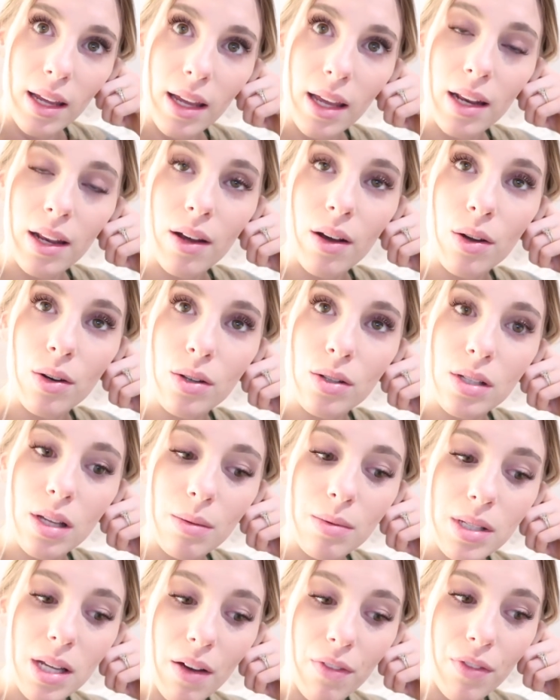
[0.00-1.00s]
he had to go do
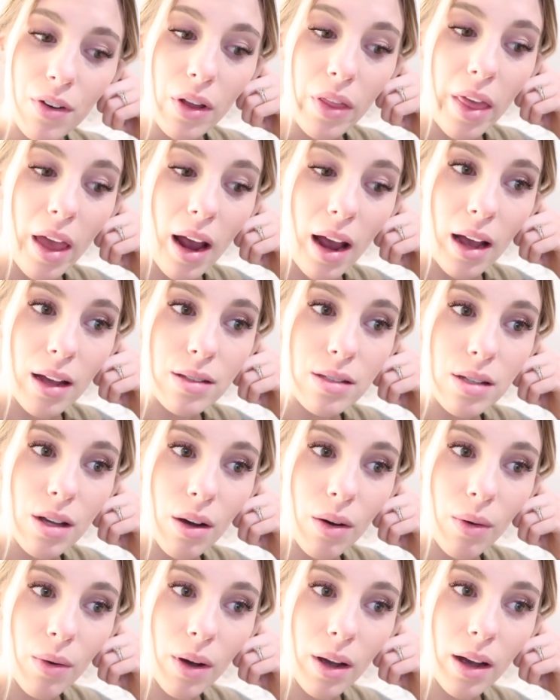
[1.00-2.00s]
some stuff for that, so
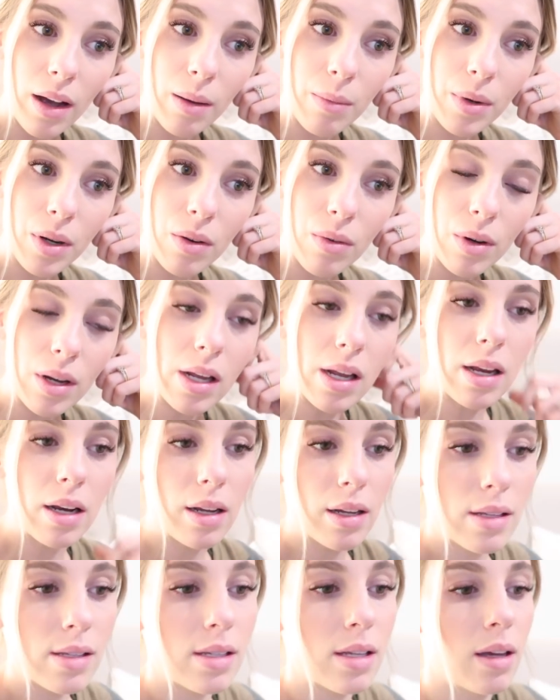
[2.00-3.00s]
I'm gonna
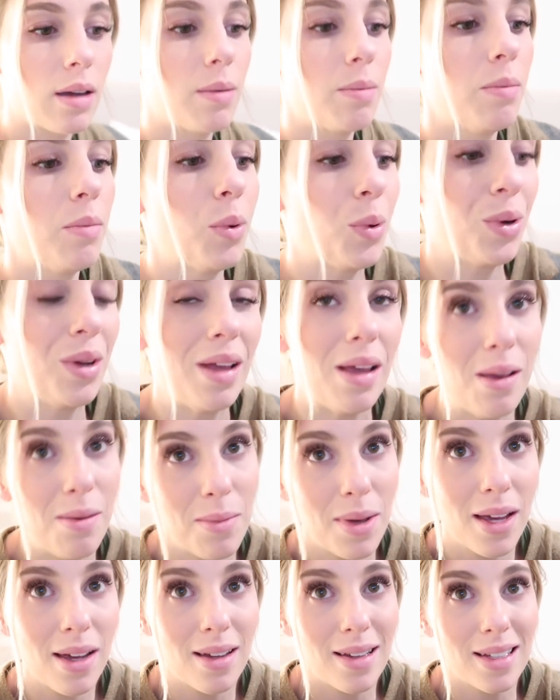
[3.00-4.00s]
read some more
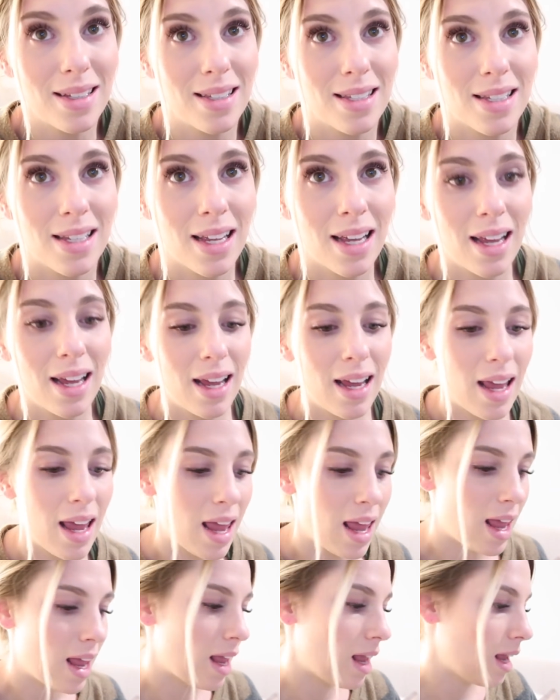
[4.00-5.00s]
emails
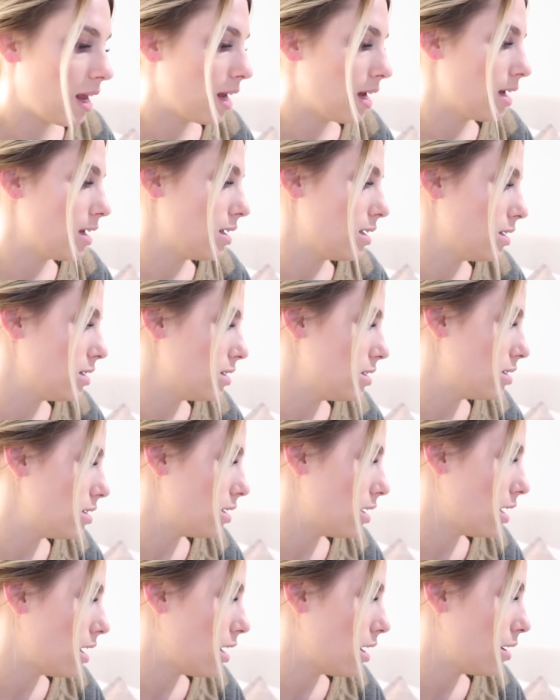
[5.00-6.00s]
and
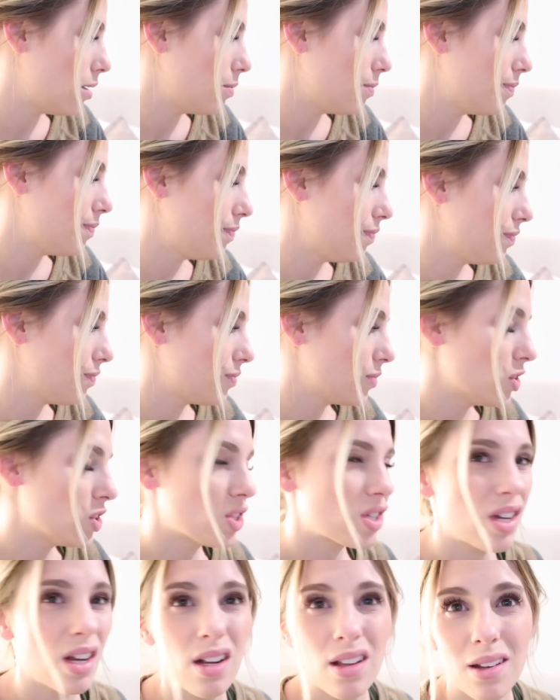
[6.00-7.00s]

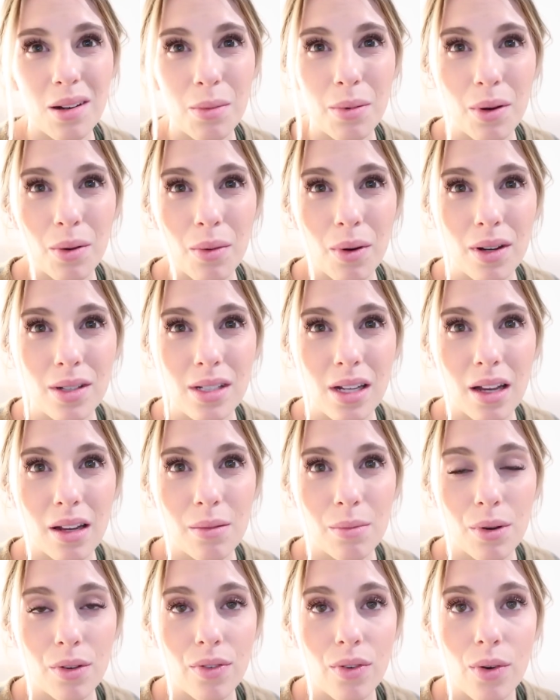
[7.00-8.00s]
just get a little bit of work
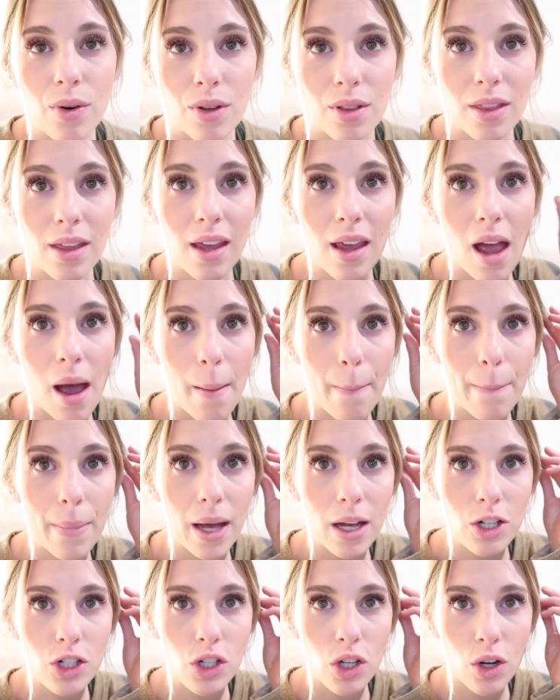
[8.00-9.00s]
done before the
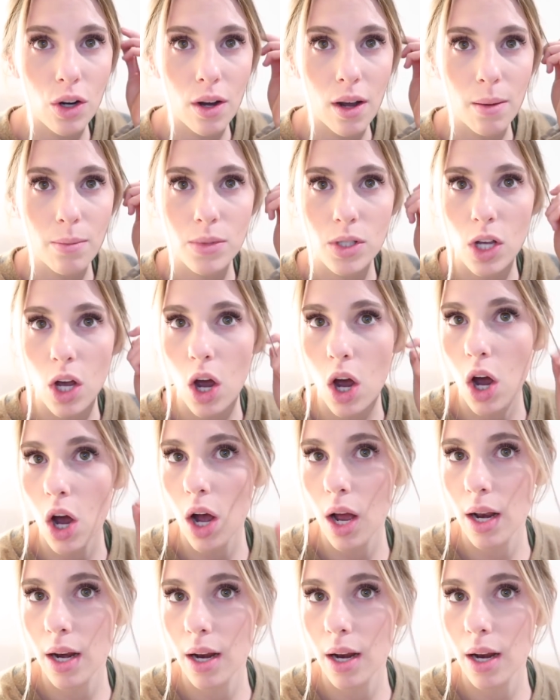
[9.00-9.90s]
Bachelor comes on.